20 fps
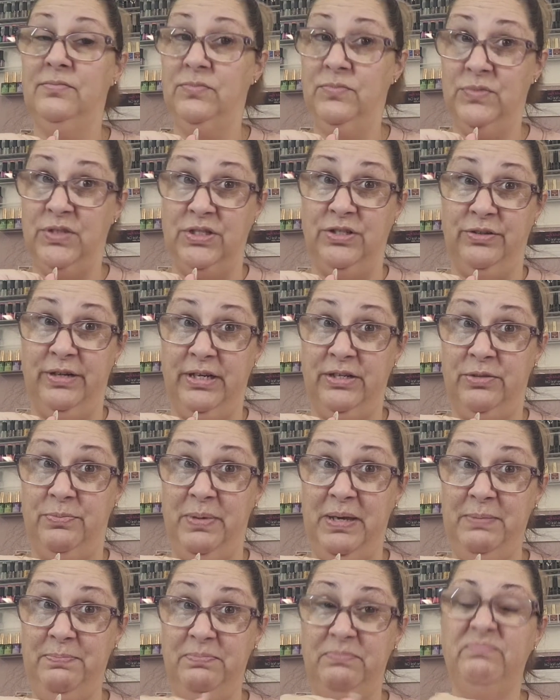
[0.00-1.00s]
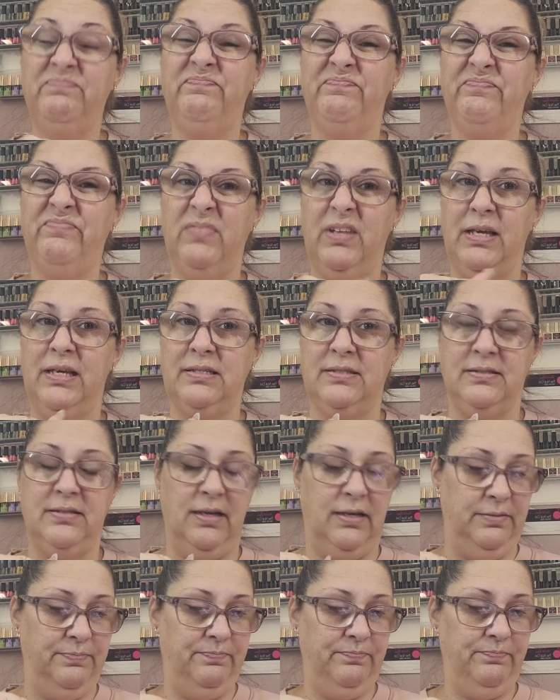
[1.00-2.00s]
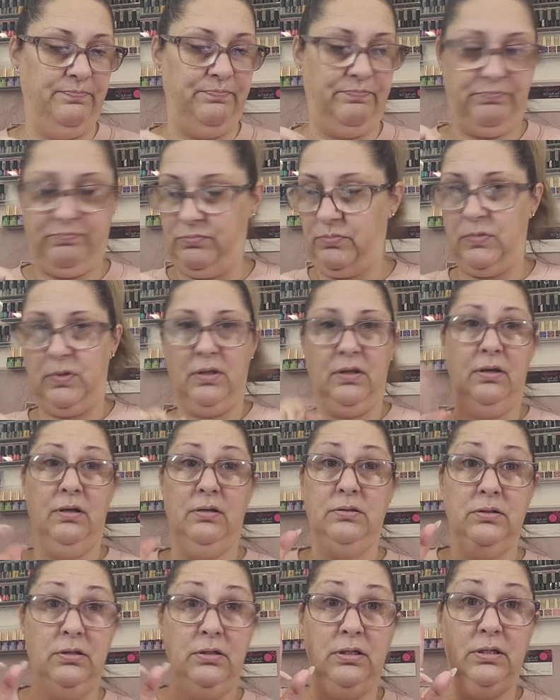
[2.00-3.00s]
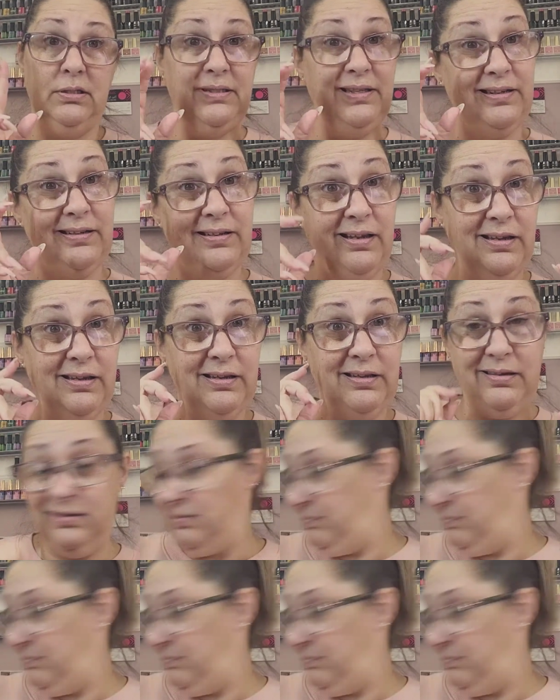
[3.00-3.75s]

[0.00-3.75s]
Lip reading: did you hear the beep? Is done. Ding ding.